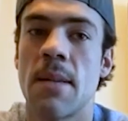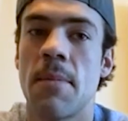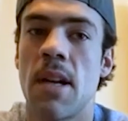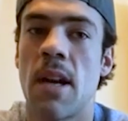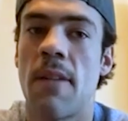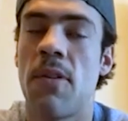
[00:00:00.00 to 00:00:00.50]
I
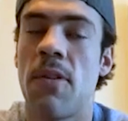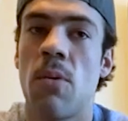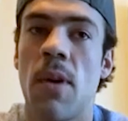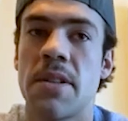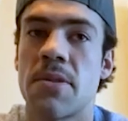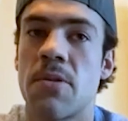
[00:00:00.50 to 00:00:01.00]
mean, I feel
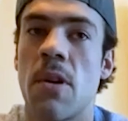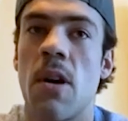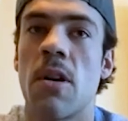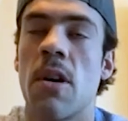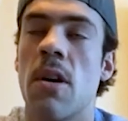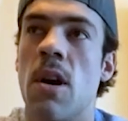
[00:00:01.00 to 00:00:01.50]
way
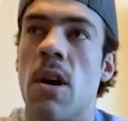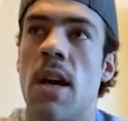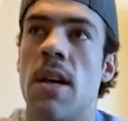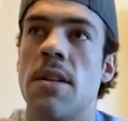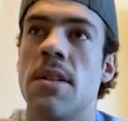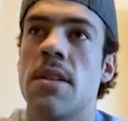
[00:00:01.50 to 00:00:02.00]
stronger,
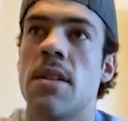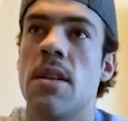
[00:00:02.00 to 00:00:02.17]
and